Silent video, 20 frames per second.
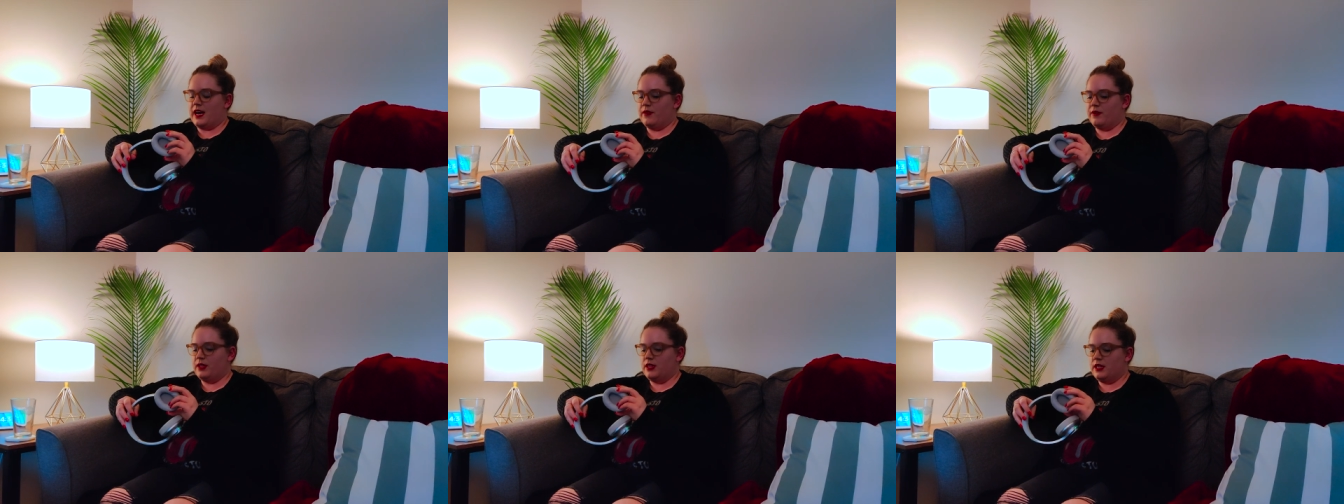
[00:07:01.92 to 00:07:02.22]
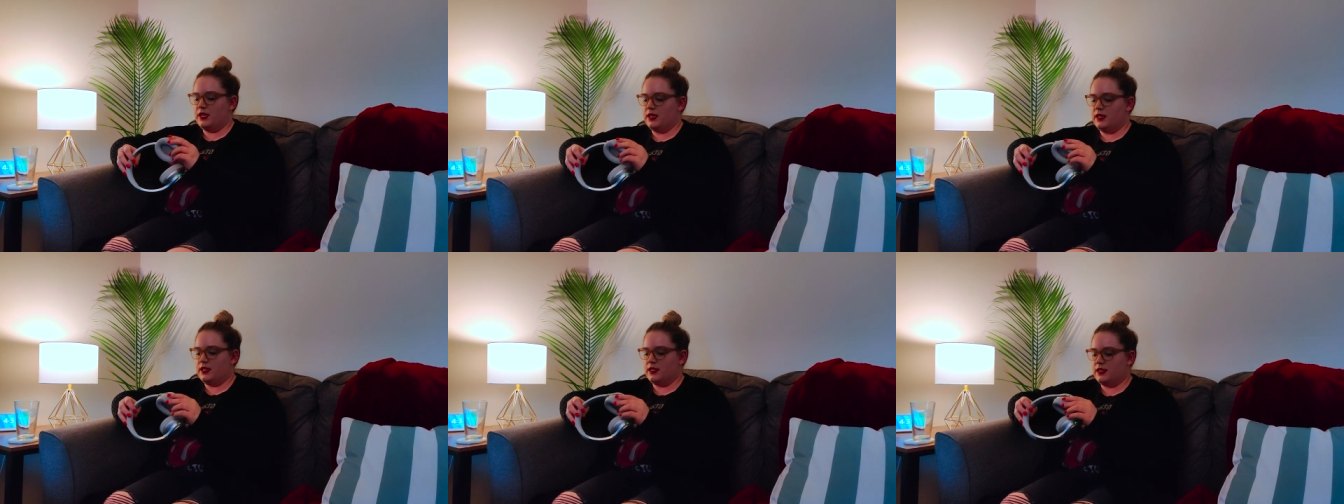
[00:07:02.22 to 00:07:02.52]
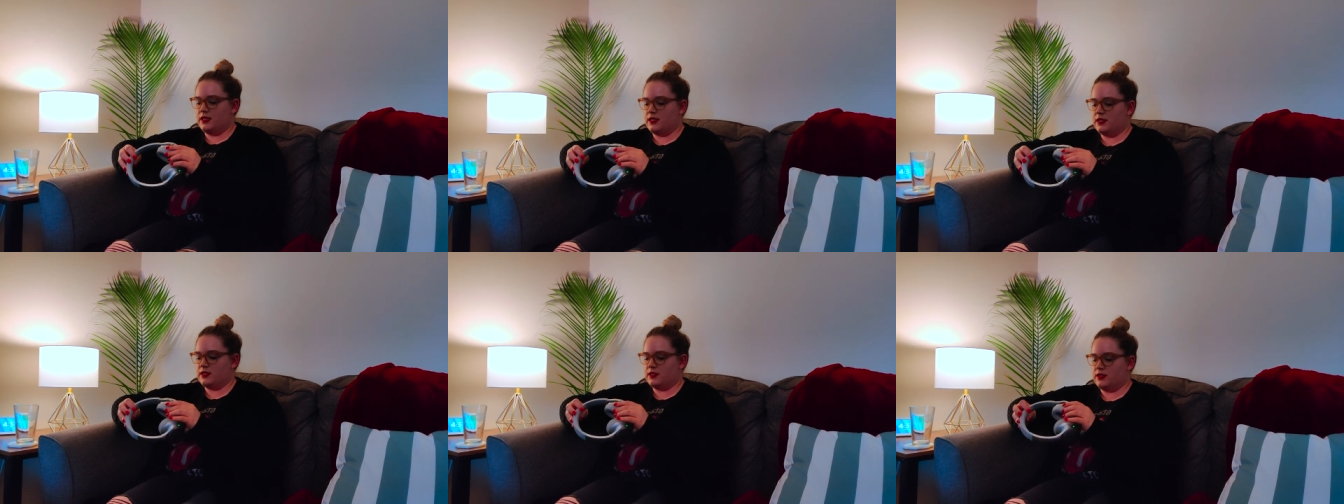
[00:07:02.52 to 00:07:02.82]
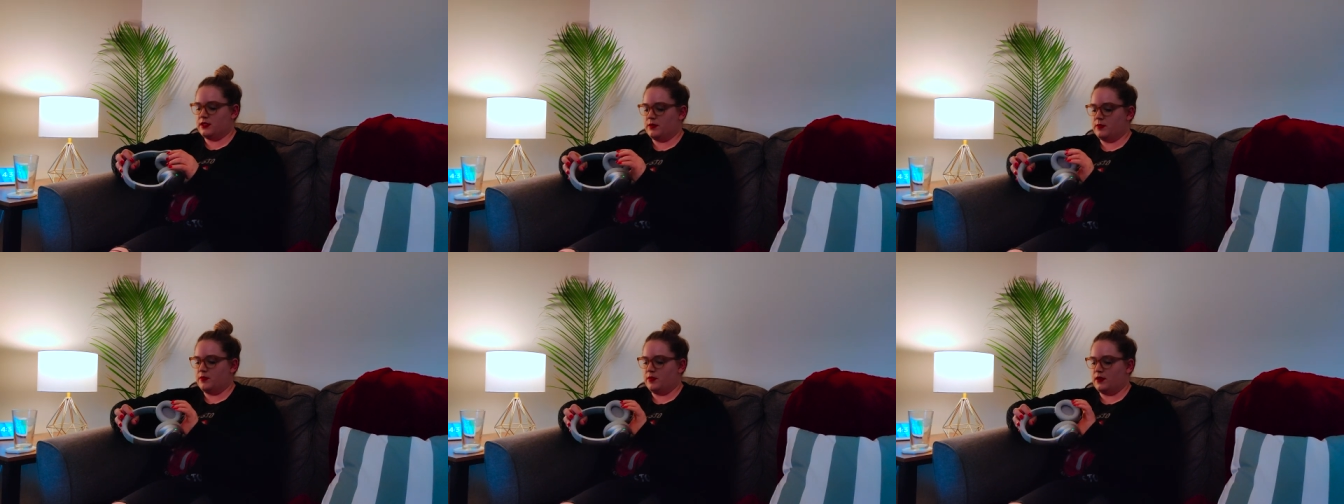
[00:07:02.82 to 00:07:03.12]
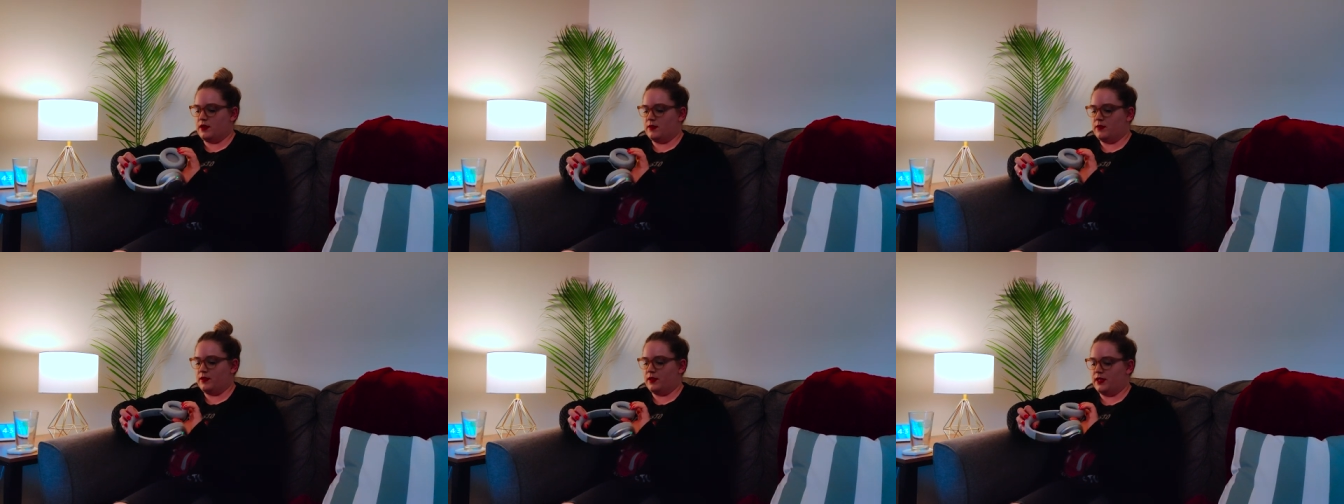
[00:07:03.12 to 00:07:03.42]
I would think that these are
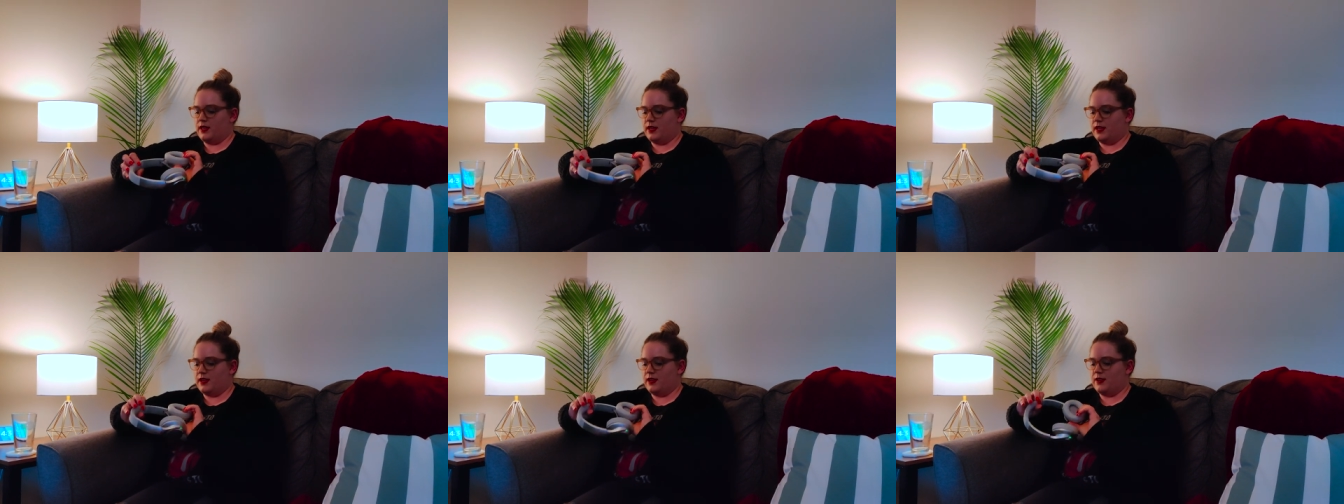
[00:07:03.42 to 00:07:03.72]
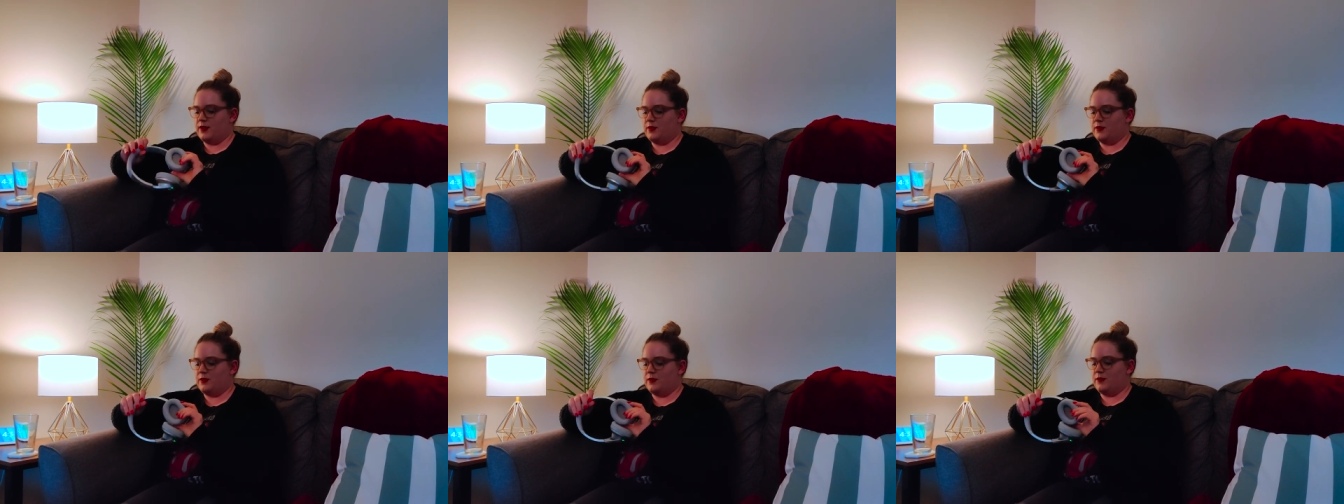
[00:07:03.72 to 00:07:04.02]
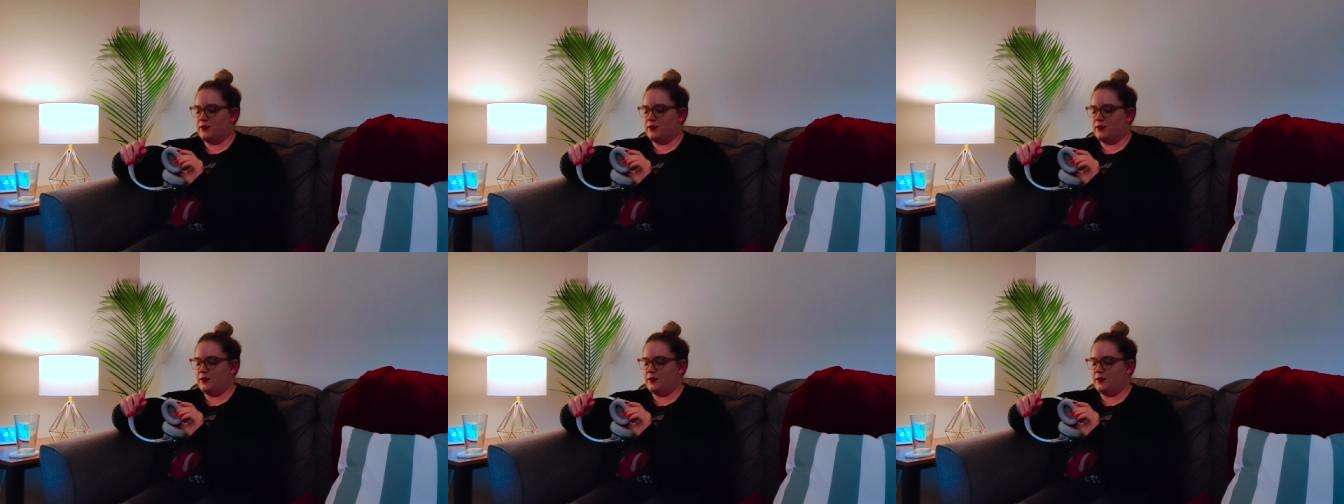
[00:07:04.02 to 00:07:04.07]
probably like in a